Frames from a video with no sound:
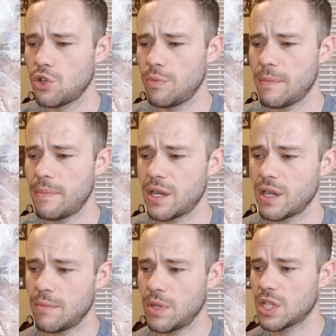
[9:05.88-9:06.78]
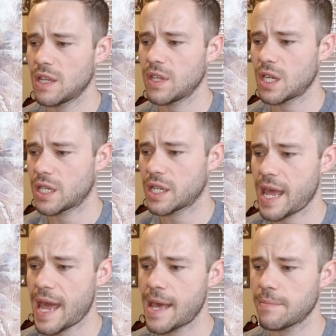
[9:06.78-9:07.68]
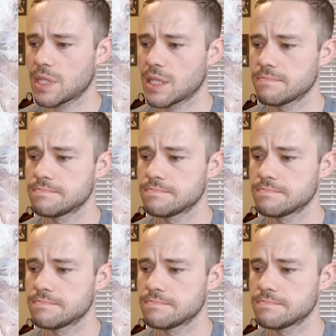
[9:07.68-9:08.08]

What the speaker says: bit better image of it uncapped,